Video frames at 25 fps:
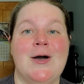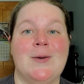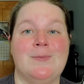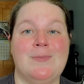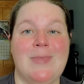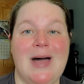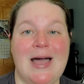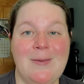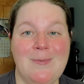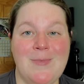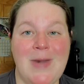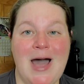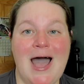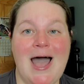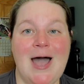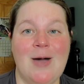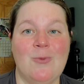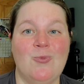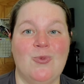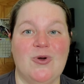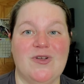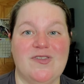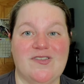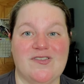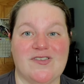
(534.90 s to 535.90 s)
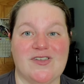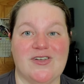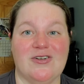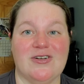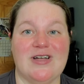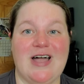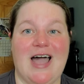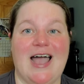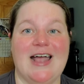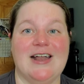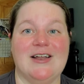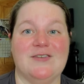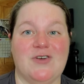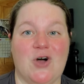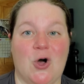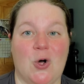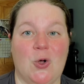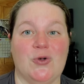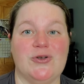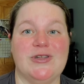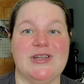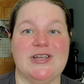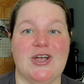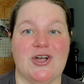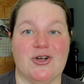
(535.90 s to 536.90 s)
my mom was still kind of
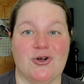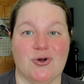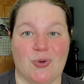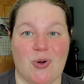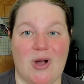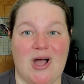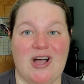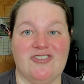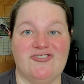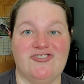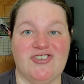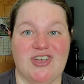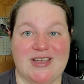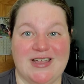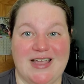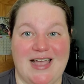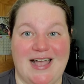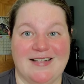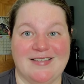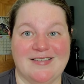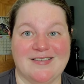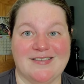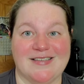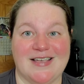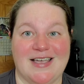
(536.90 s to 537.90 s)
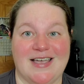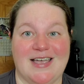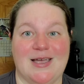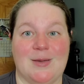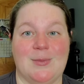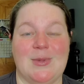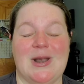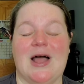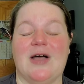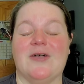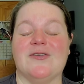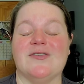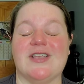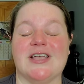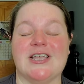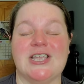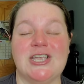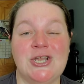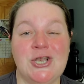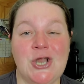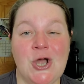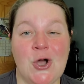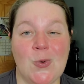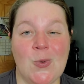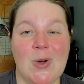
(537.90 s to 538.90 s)
holding a grudge against him. And I was like,
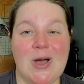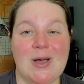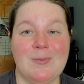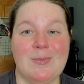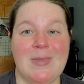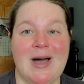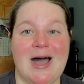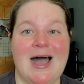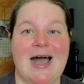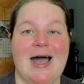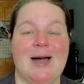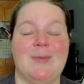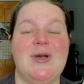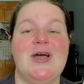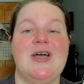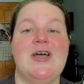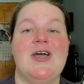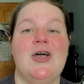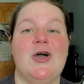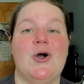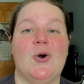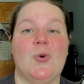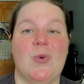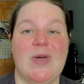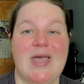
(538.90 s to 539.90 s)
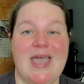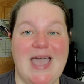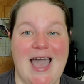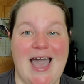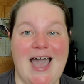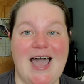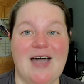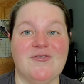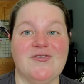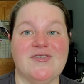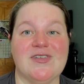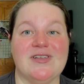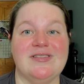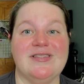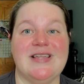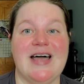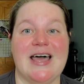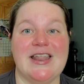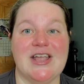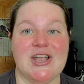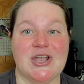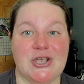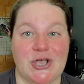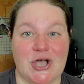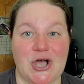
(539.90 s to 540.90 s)
you know what, Mom? We have to let
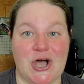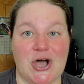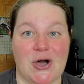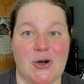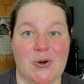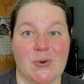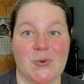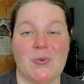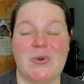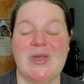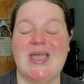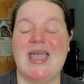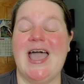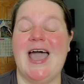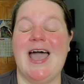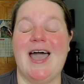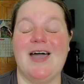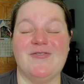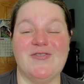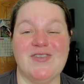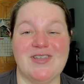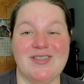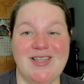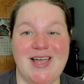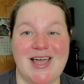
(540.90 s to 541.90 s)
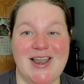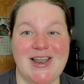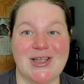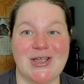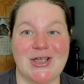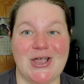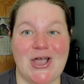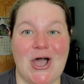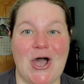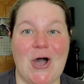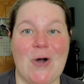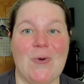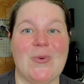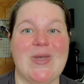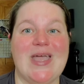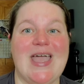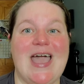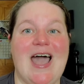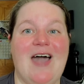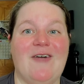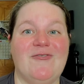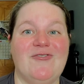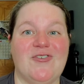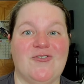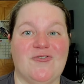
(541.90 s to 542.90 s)
it go. We have to let it go. We
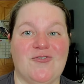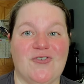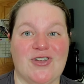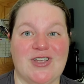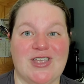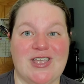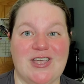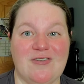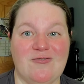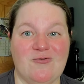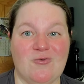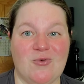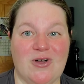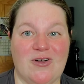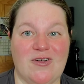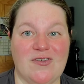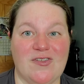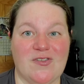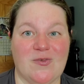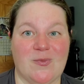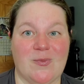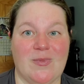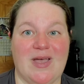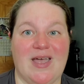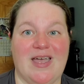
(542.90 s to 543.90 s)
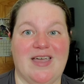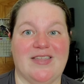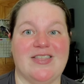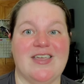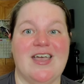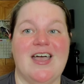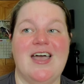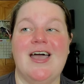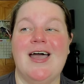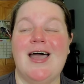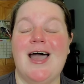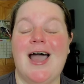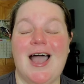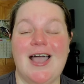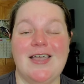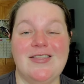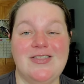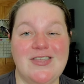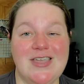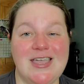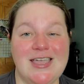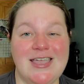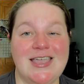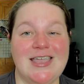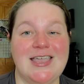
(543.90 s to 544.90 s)
have to forgive Will Smith. I think